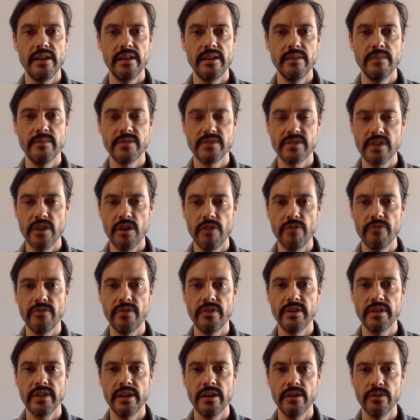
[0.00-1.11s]
himself and
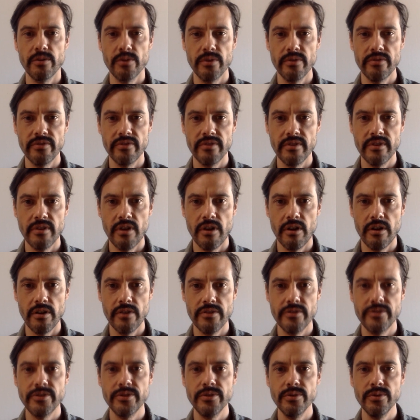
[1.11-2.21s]
Gail Griffin are the
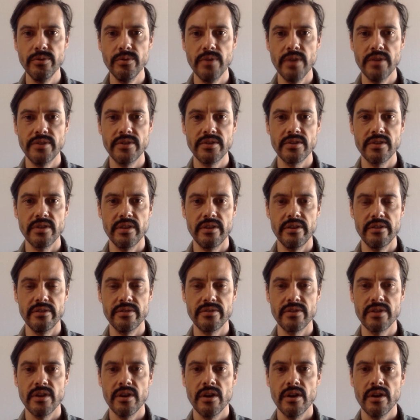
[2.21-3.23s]
two legislators